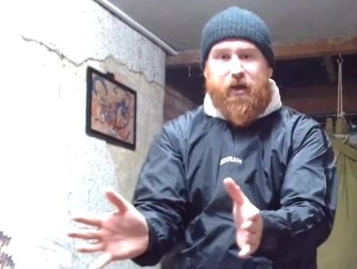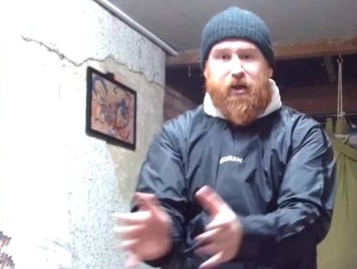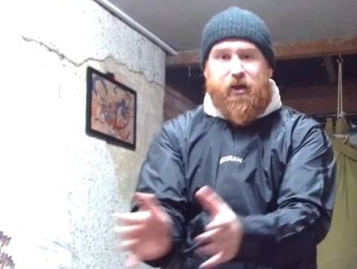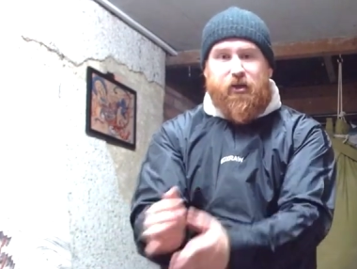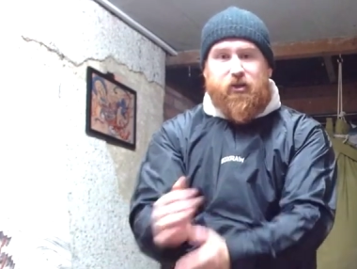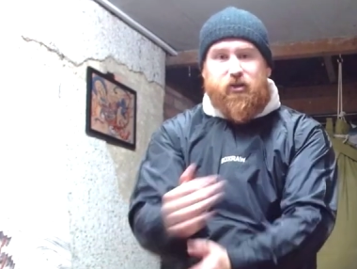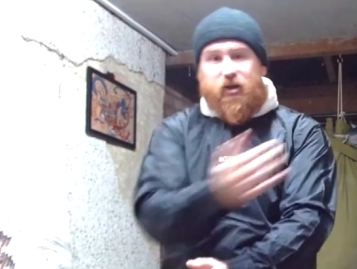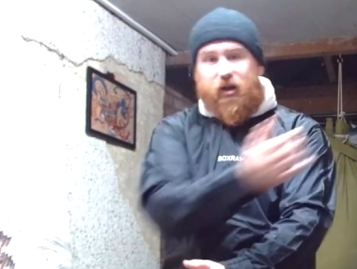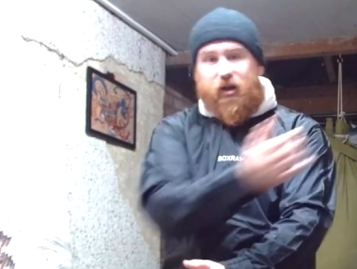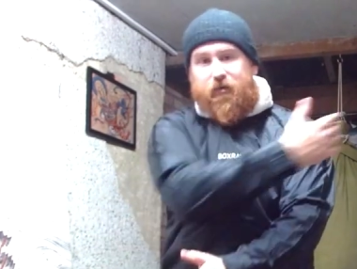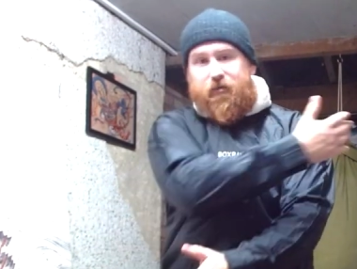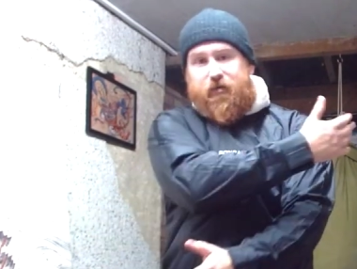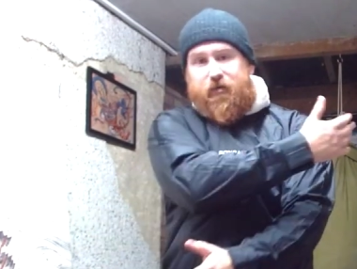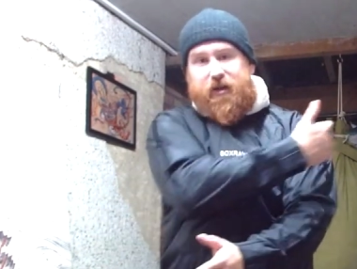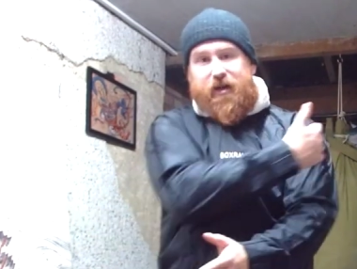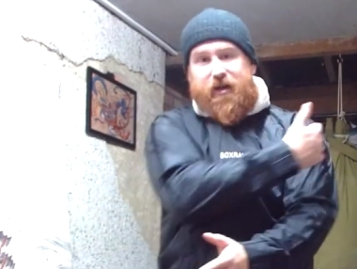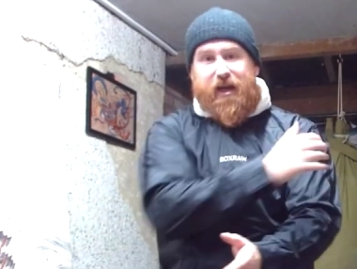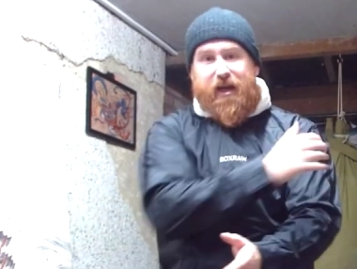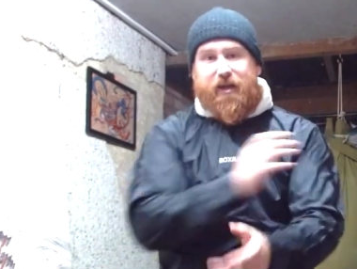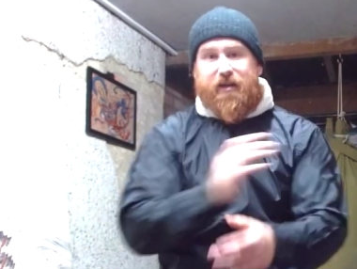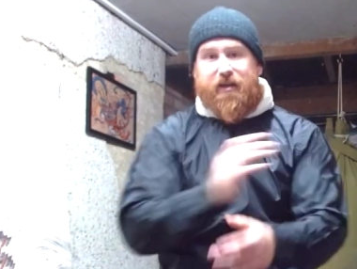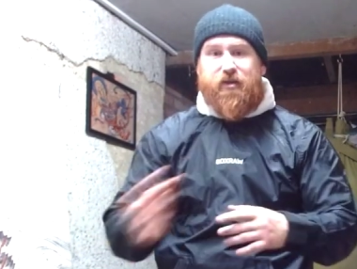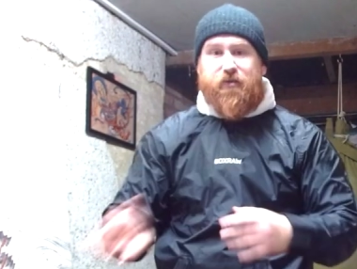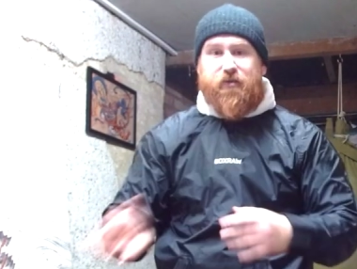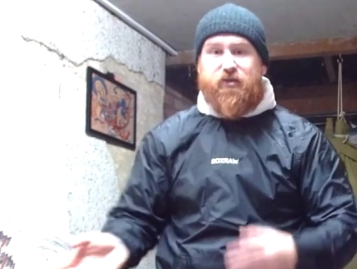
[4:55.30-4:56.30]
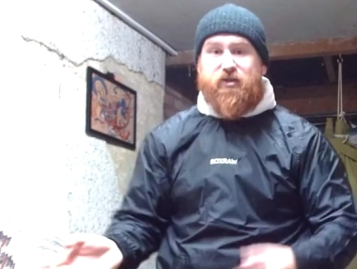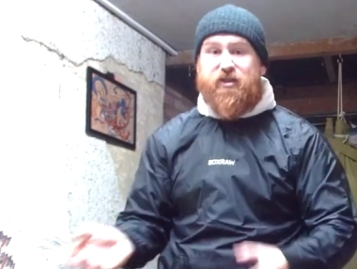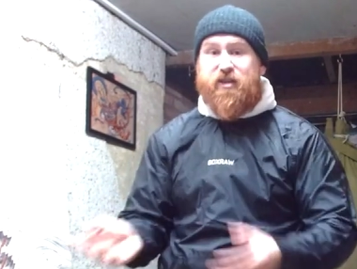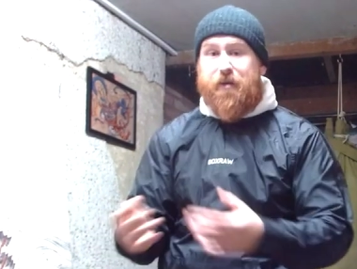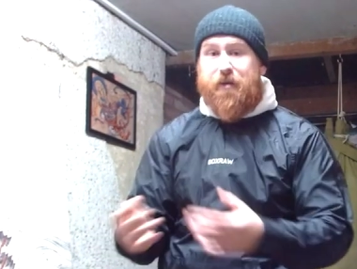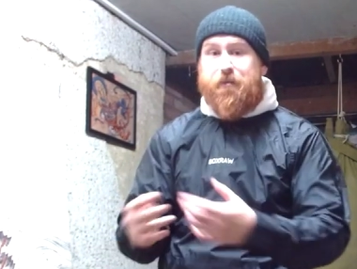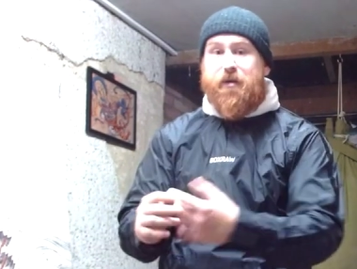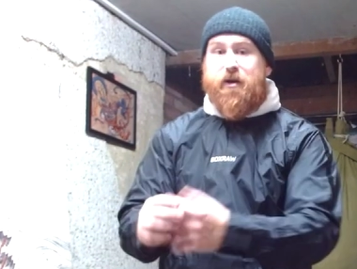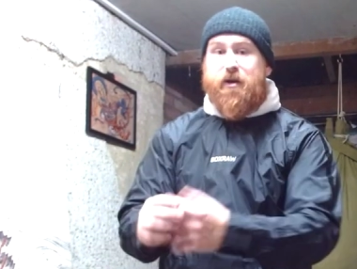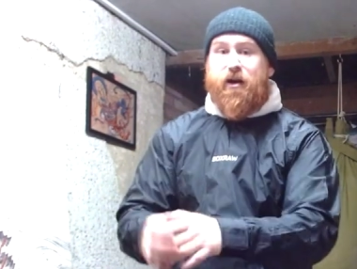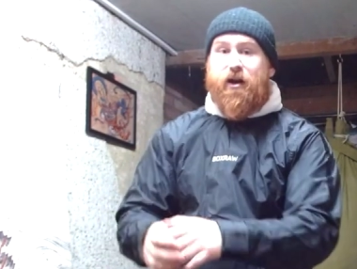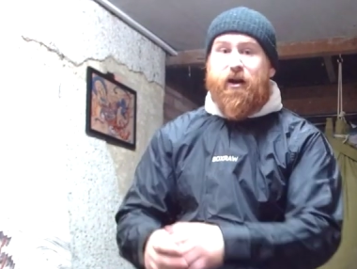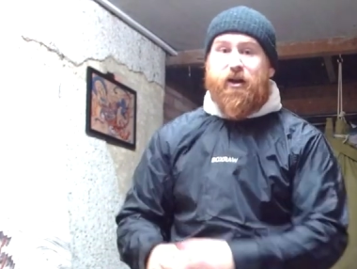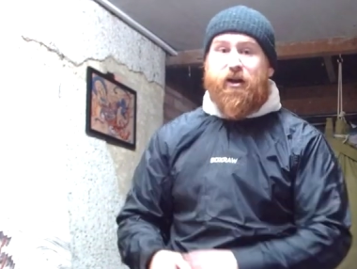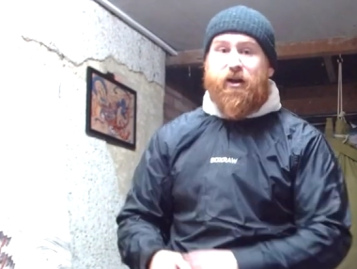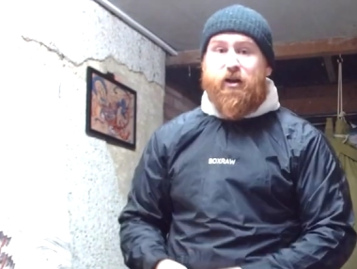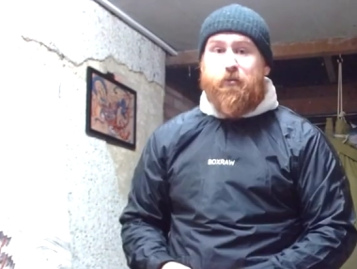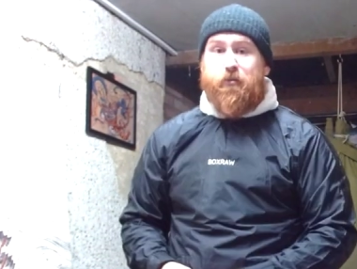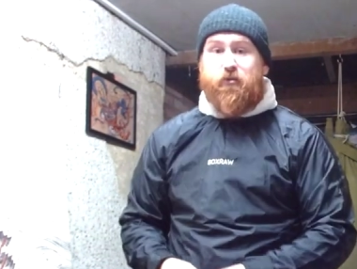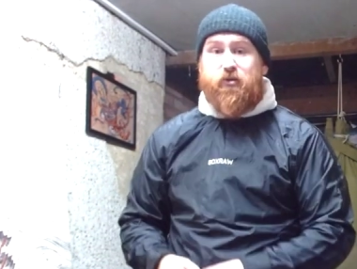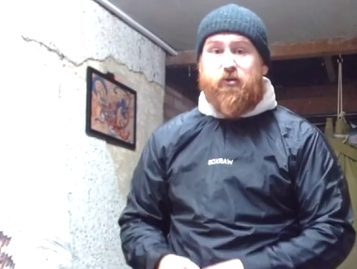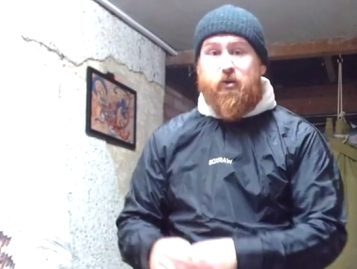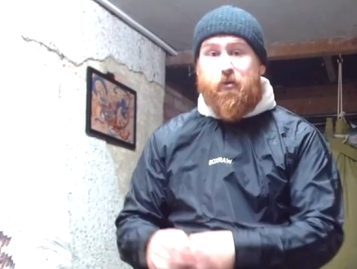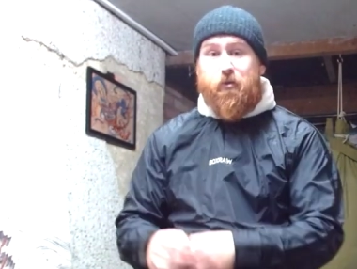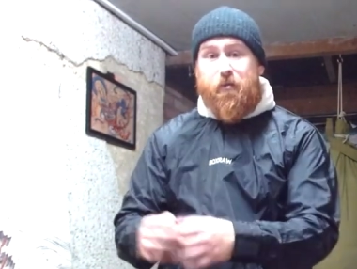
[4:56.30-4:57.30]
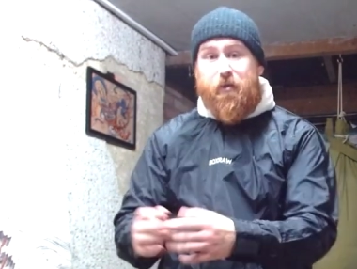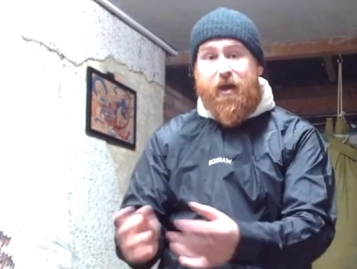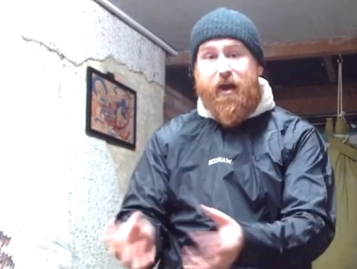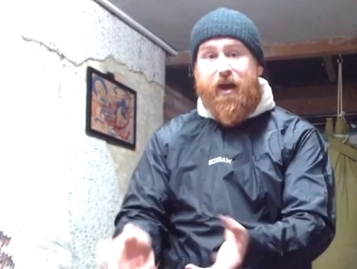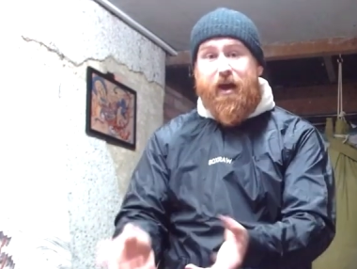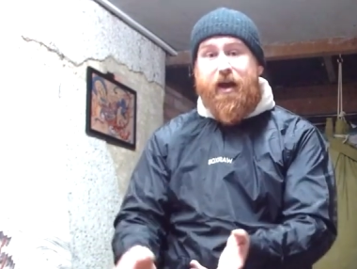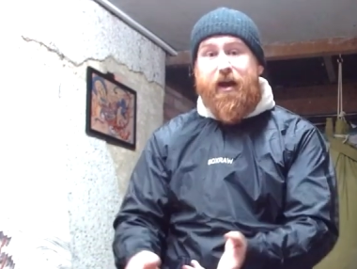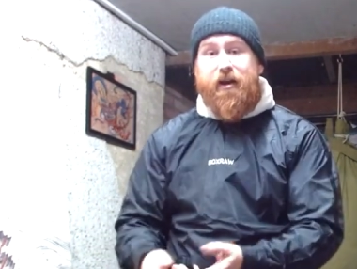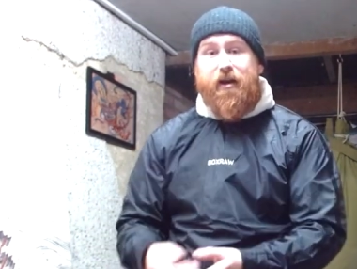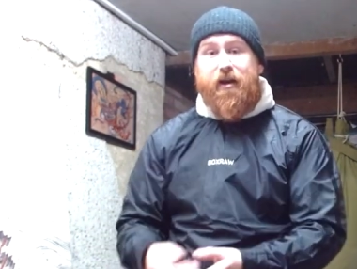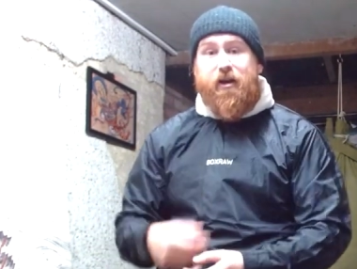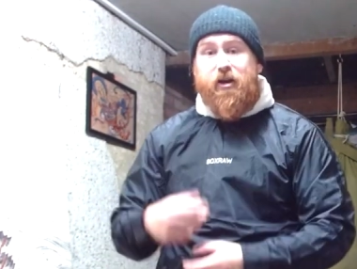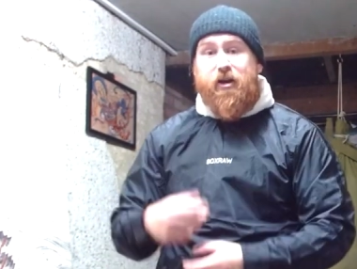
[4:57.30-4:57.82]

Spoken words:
So if the negative stimuli comes from there,